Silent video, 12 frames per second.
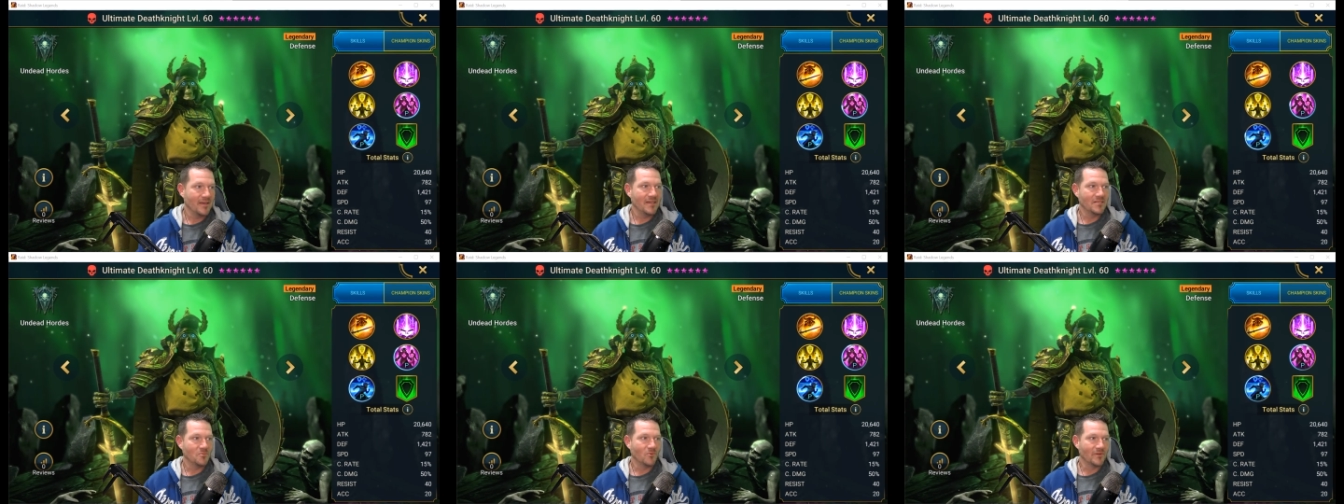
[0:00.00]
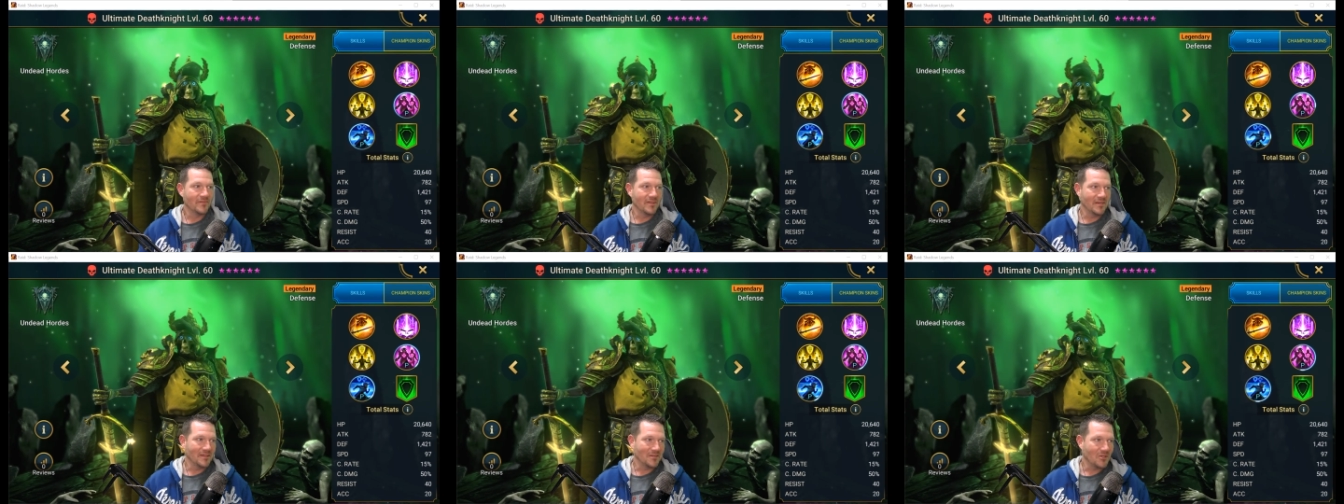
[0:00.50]
He's one
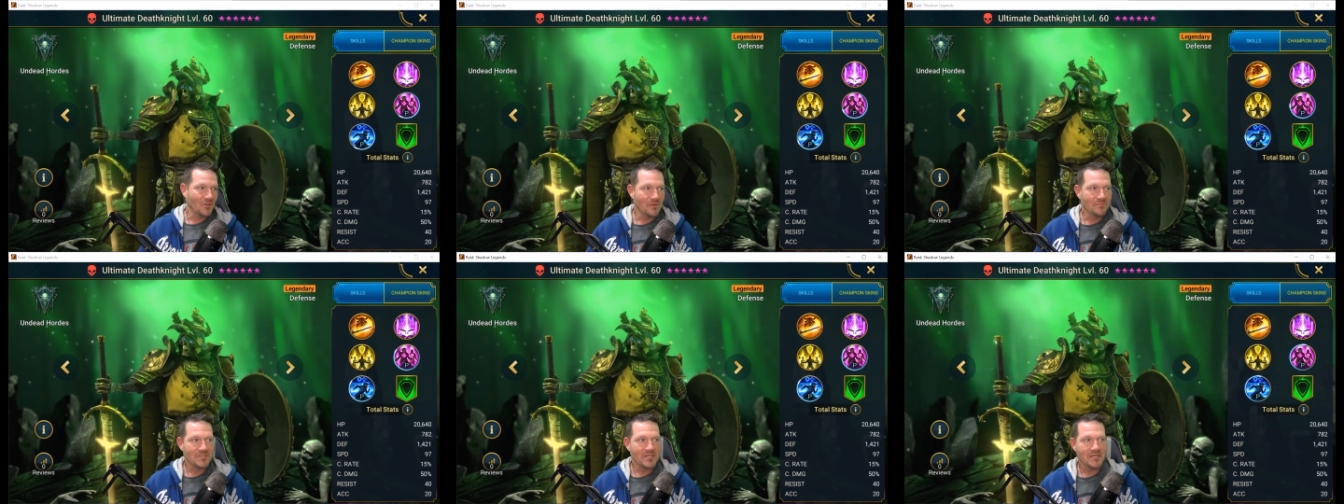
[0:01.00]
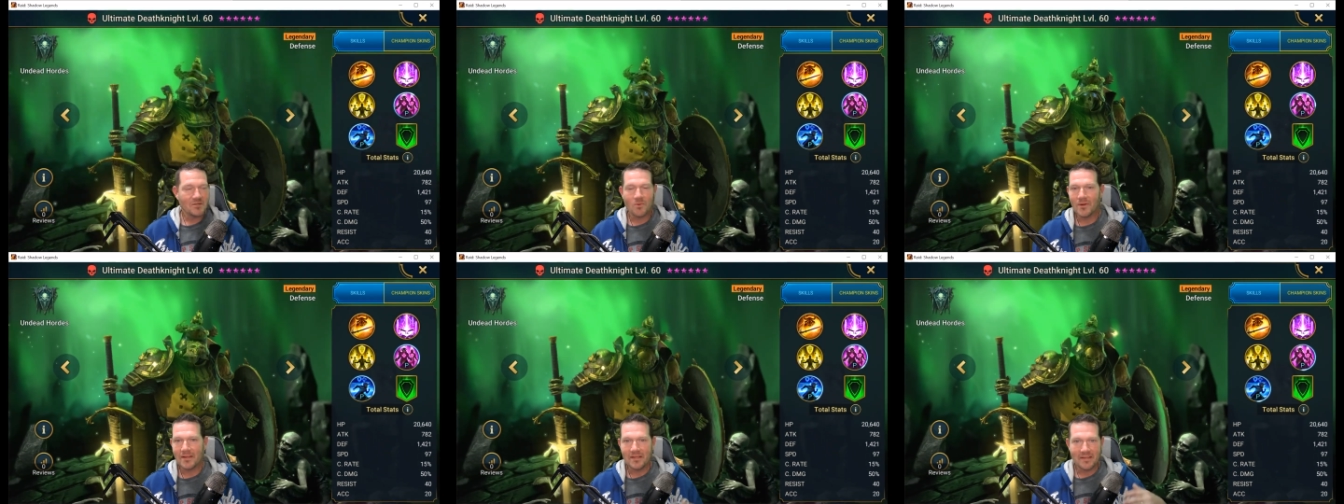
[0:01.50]
of the clumsy,
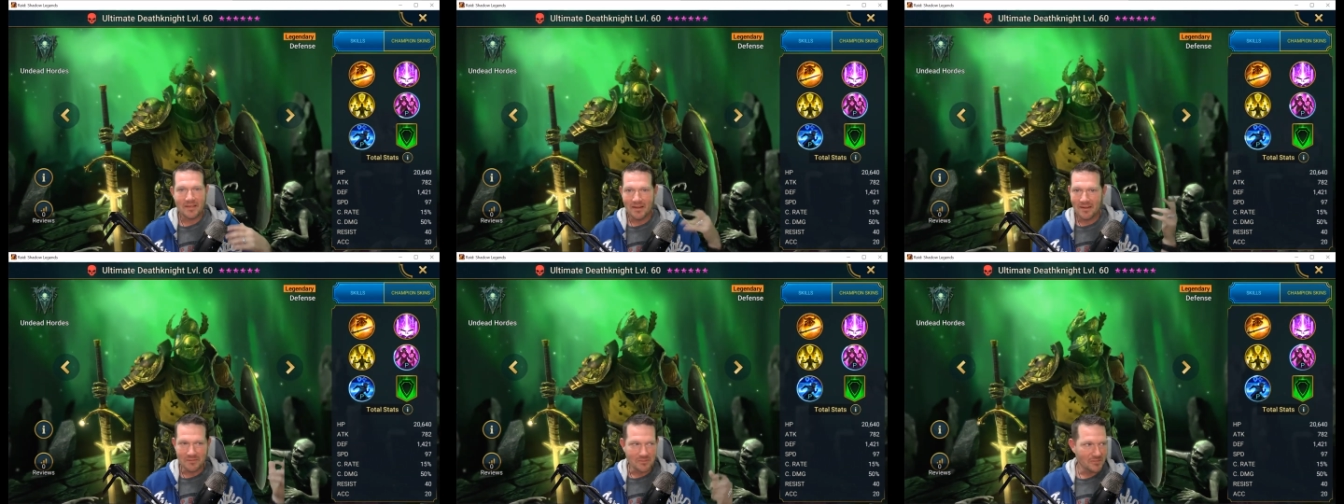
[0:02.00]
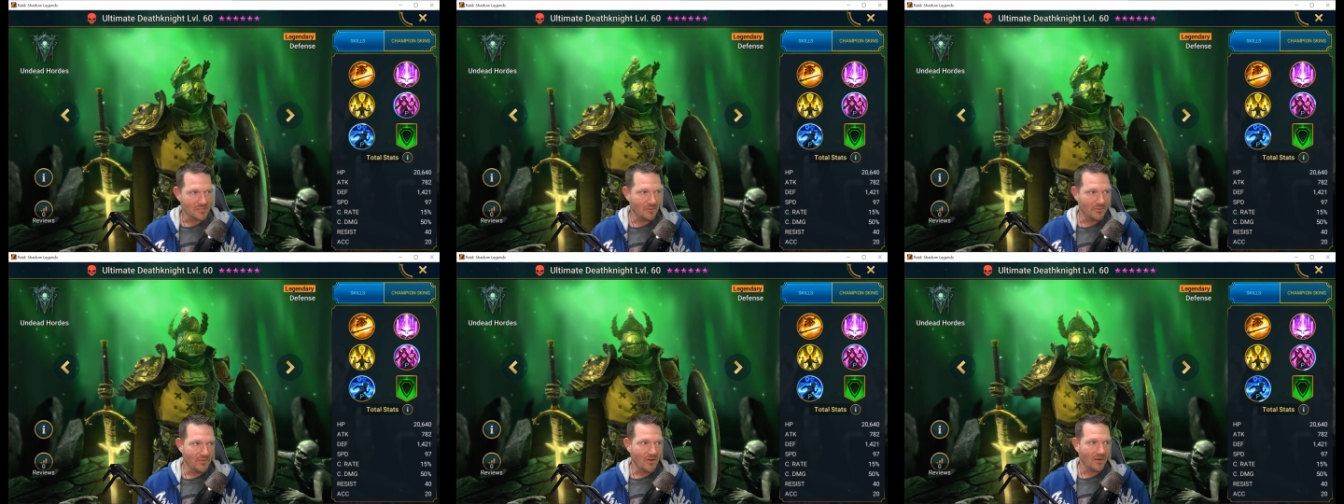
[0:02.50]
quirky characters
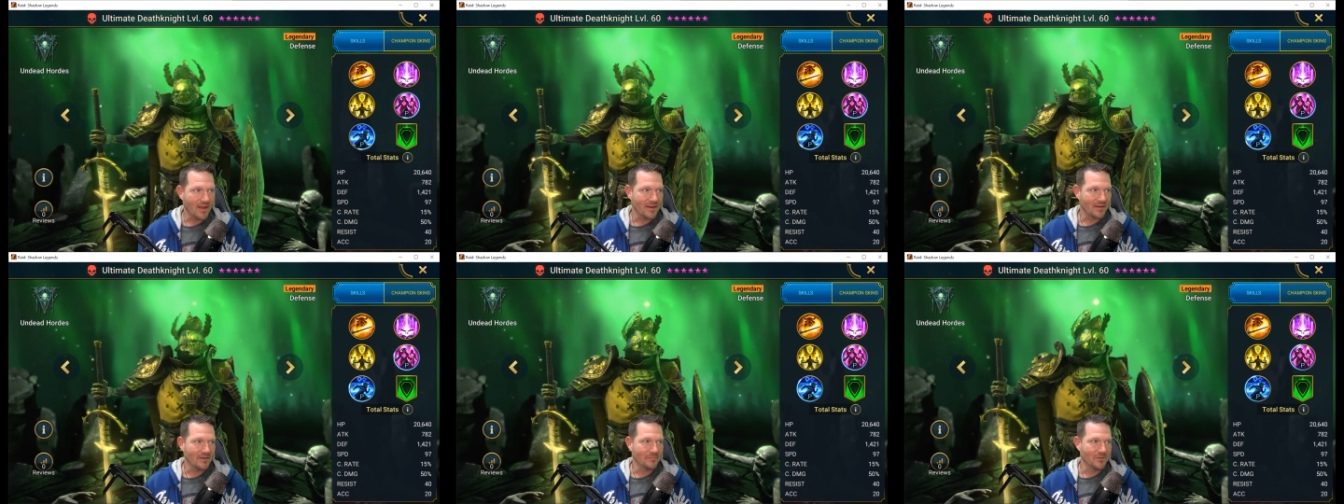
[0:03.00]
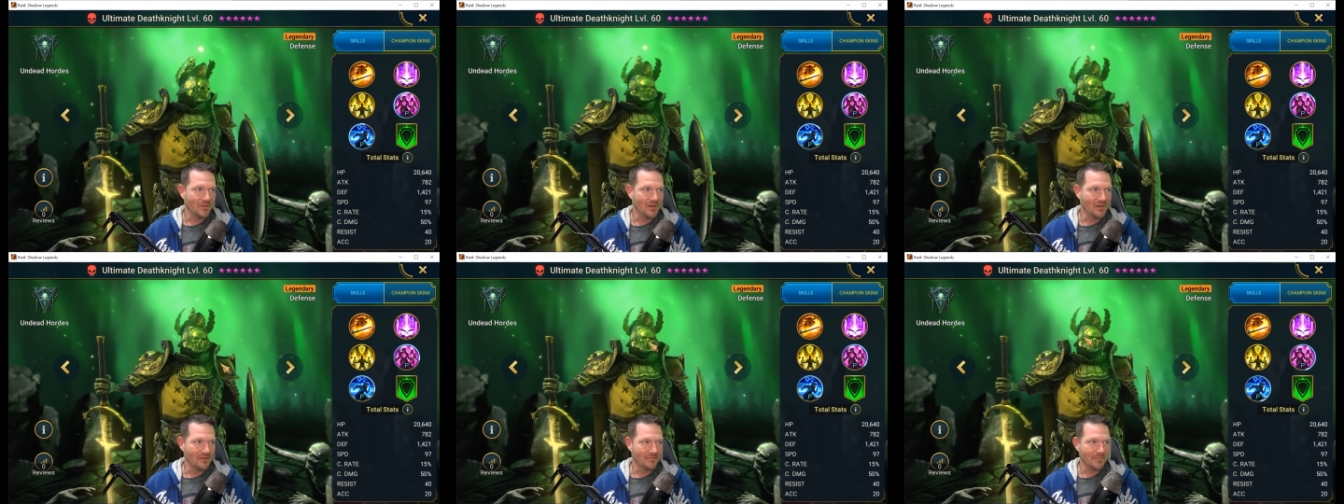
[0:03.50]
that we've all kind of come to
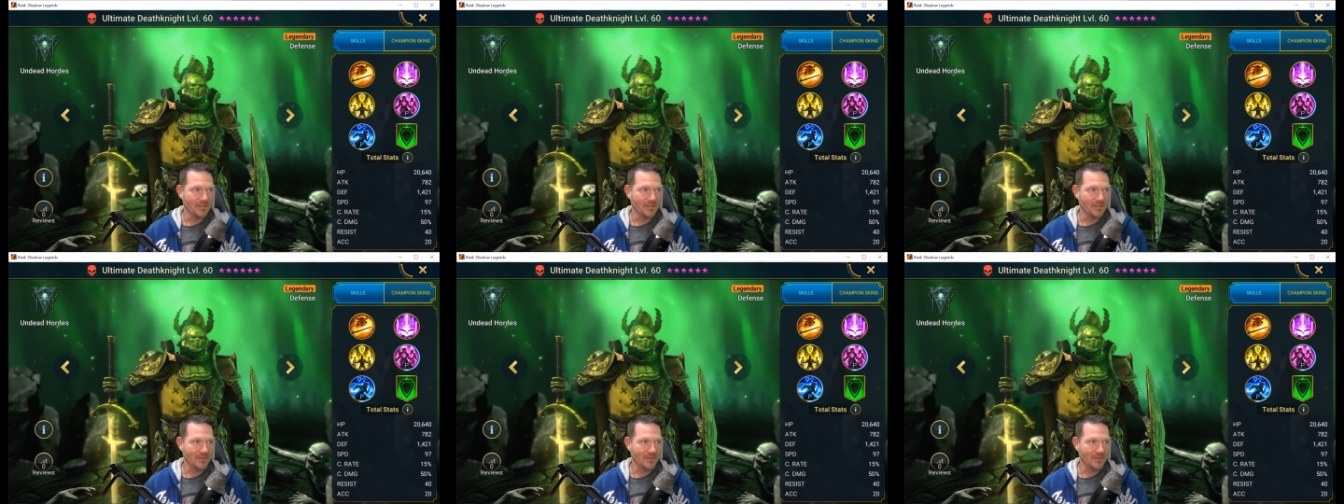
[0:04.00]
love.